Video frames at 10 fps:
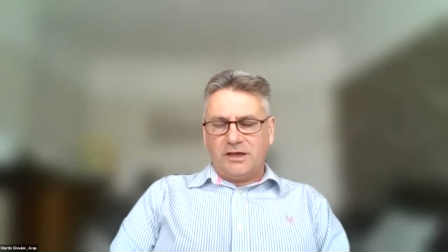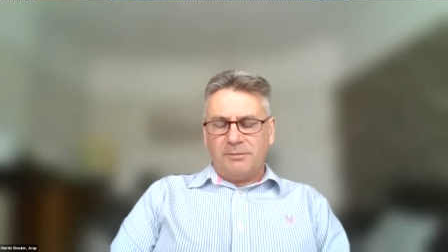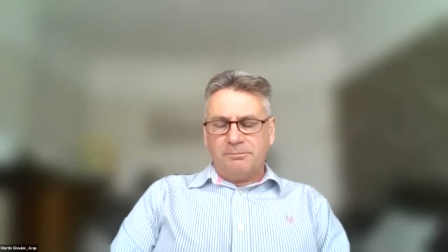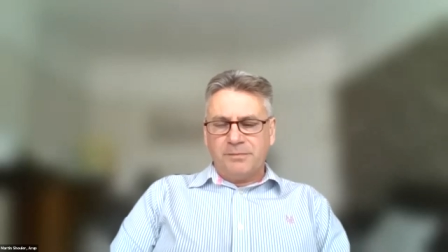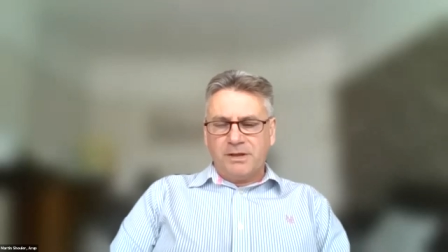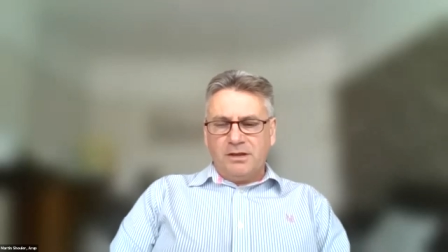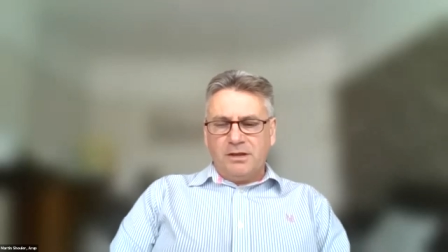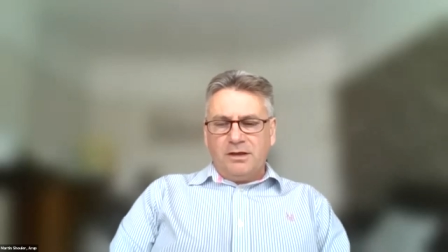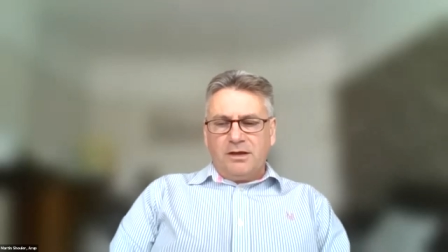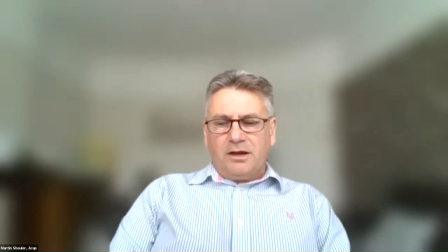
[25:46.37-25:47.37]
Um,
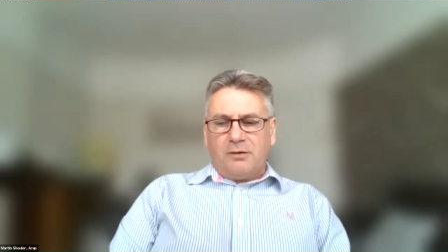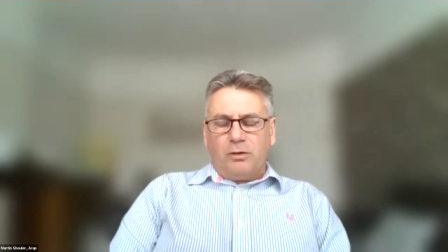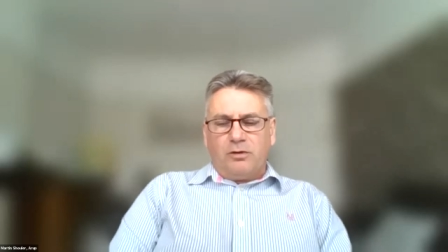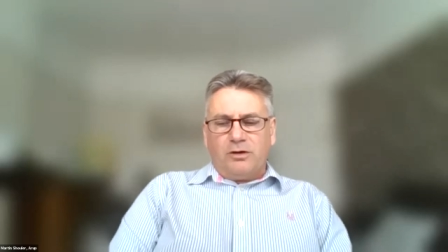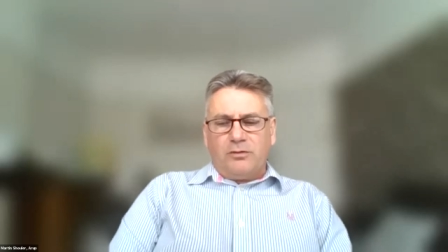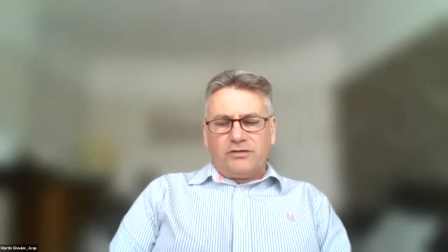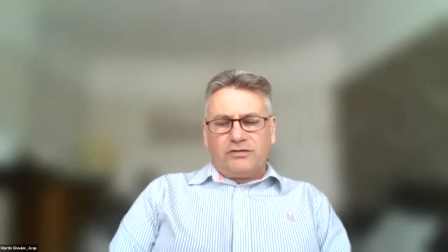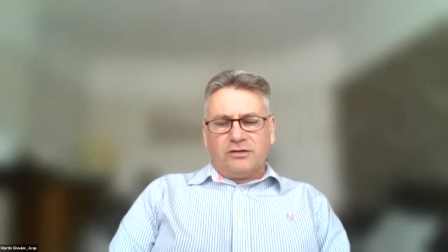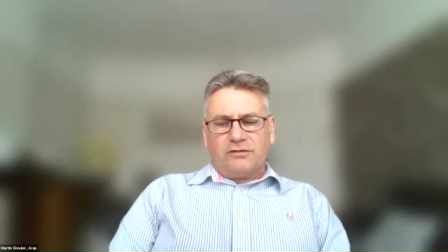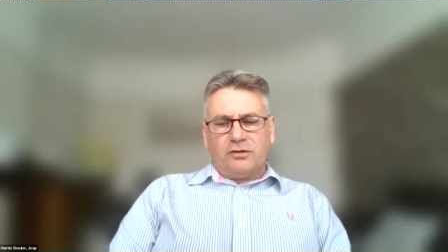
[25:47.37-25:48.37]
what one
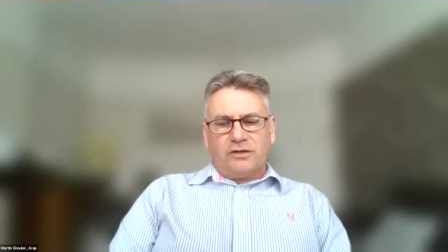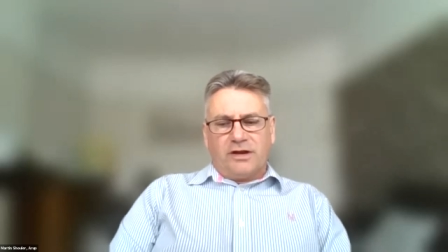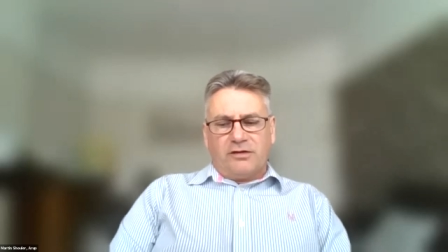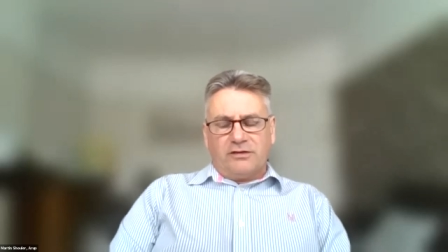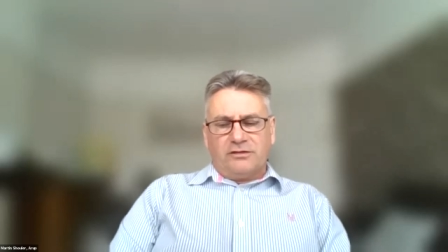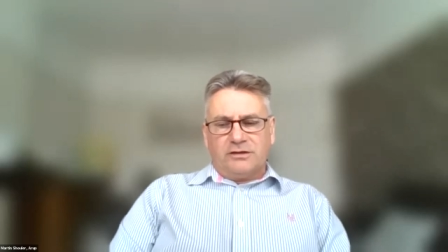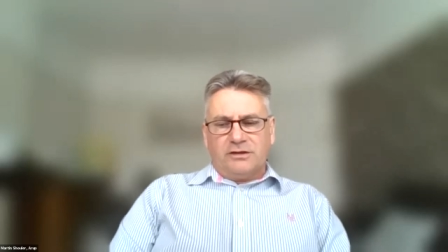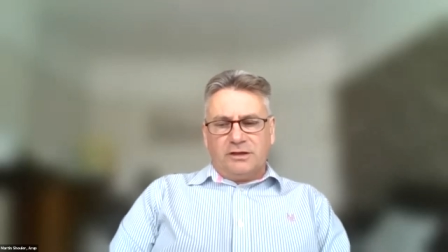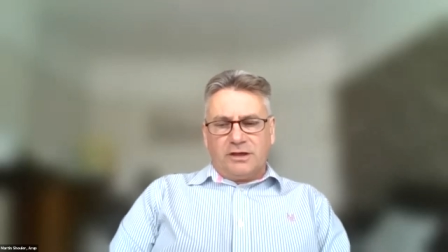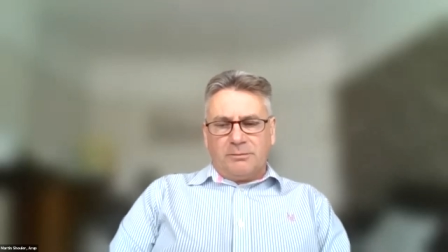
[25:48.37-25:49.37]
question I've got there is
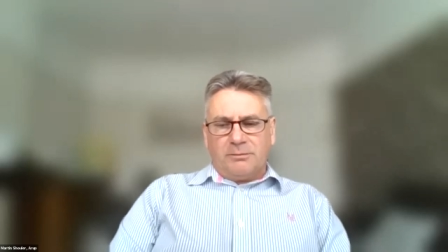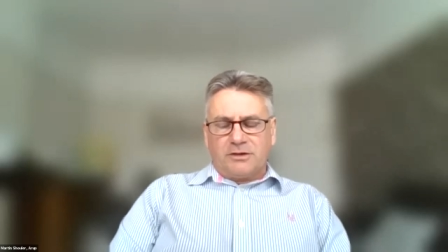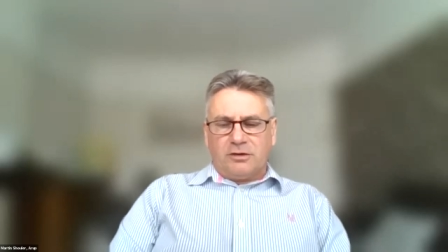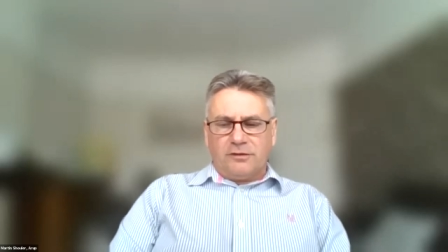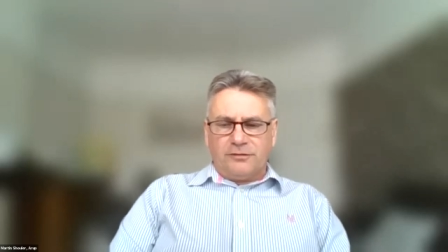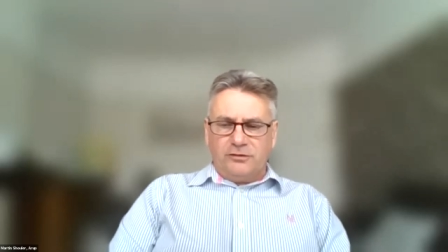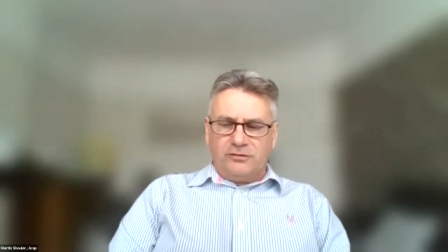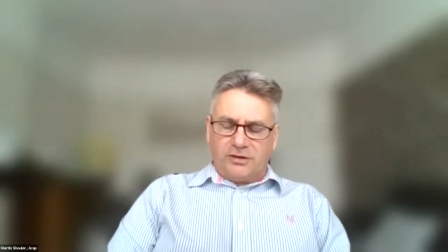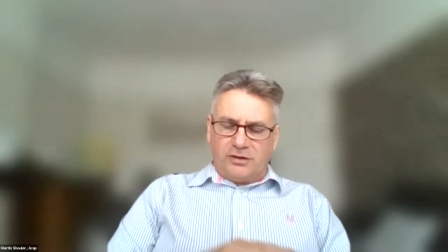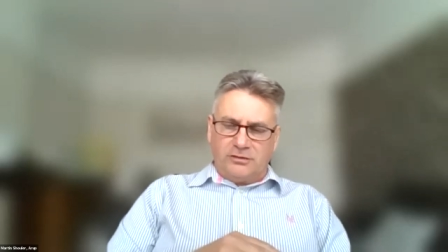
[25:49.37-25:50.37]
the um, the graph you
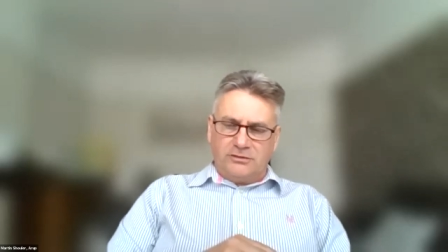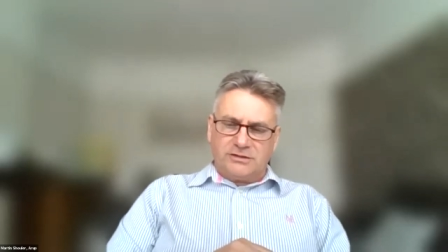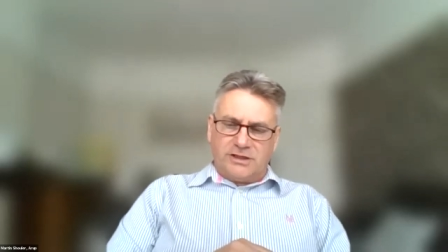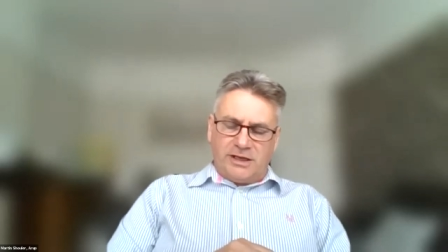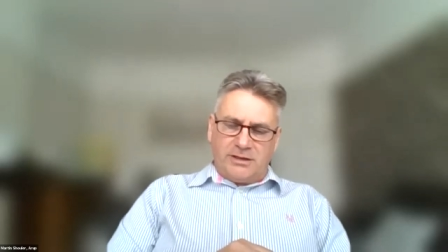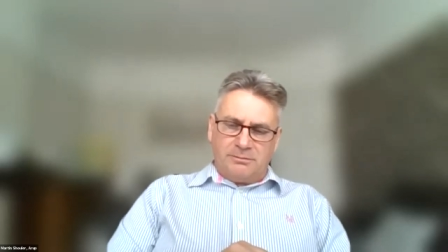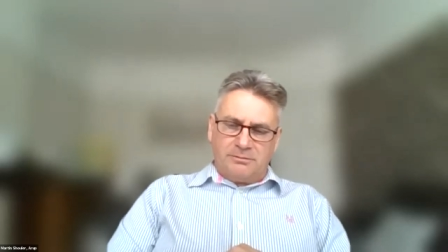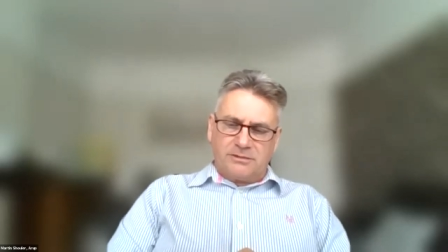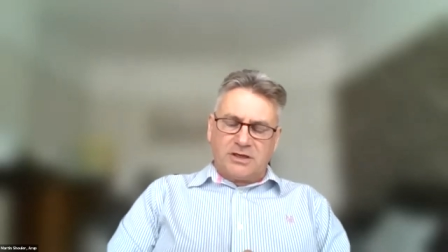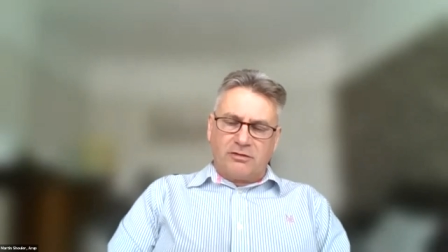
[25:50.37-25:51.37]
showed,
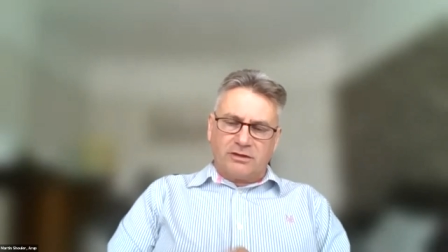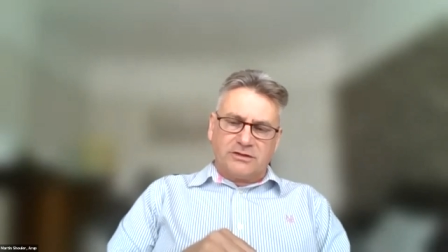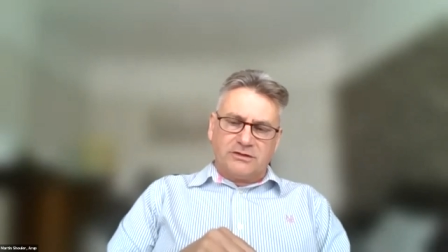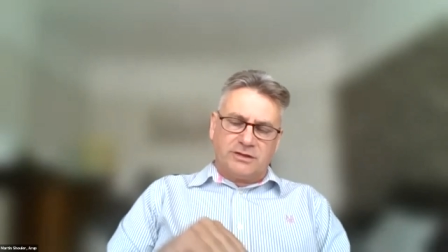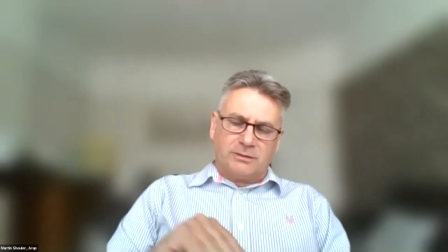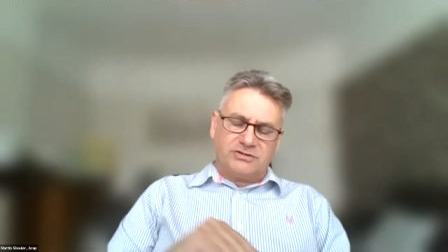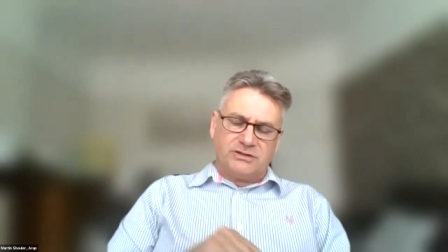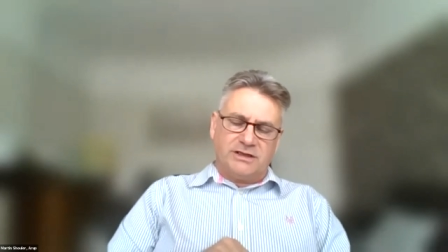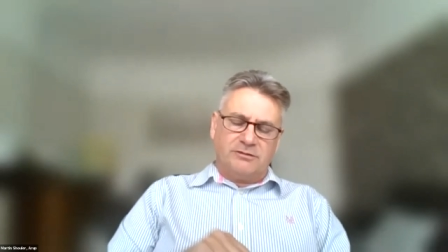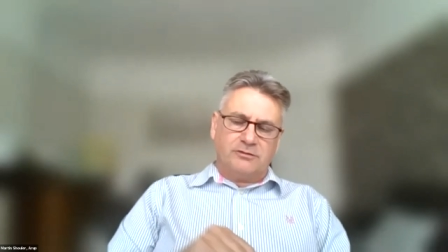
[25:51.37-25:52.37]
um, current
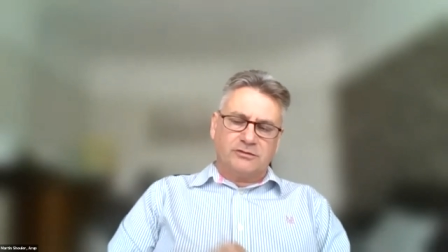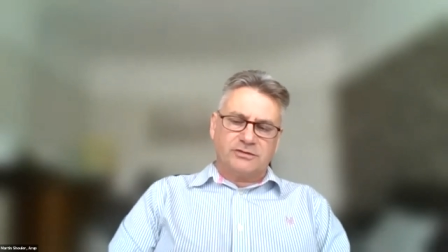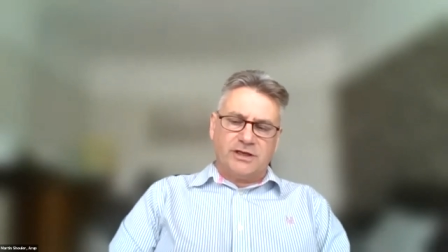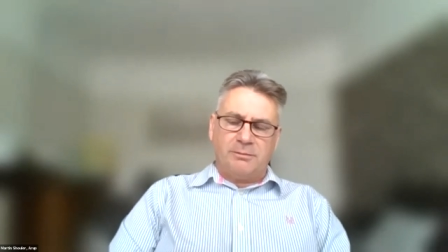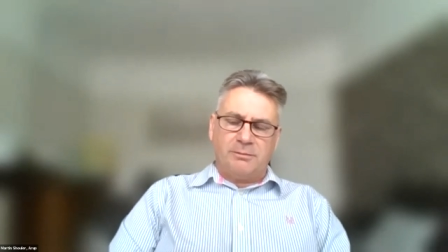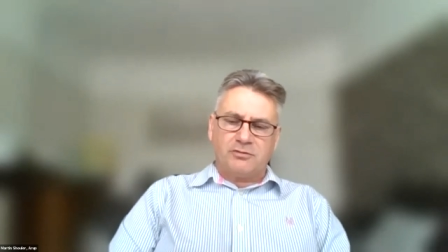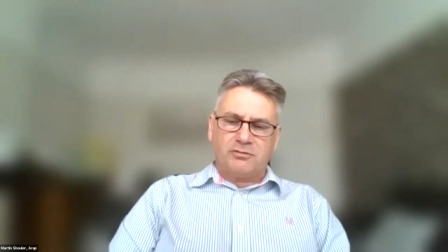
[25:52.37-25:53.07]
consumption levels. Um,